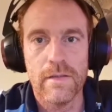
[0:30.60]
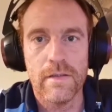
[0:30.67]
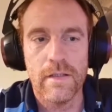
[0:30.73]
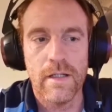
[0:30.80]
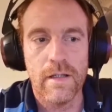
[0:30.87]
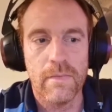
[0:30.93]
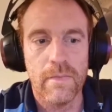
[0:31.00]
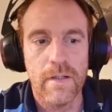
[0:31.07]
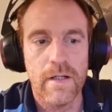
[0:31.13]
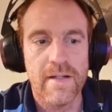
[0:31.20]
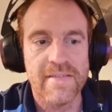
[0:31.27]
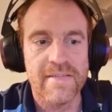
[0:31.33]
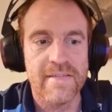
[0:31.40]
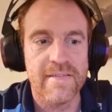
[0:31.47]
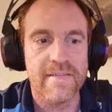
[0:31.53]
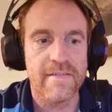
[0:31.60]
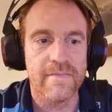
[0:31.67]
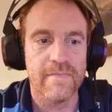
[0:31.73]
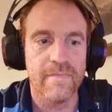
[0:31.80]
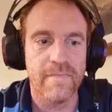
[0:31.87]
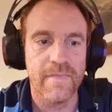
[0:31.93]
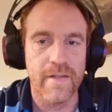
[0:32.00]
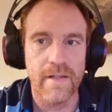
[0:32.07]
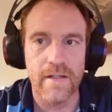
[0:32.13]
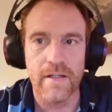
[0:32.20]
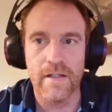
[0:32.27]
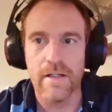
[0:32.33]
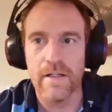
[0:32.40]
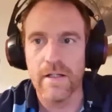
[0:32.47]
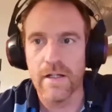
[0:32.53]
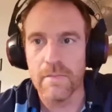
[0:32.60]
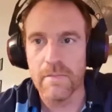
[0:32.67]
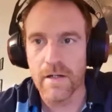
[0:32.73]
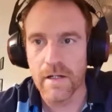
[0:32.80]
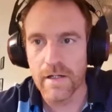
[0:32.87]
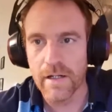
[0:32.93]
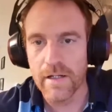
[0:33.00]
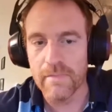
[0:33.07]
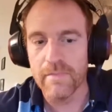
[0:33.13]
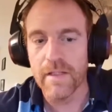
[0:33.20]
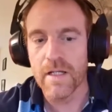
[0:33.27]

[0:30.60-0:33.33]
Yeah, we're cousins. I'm not ugly.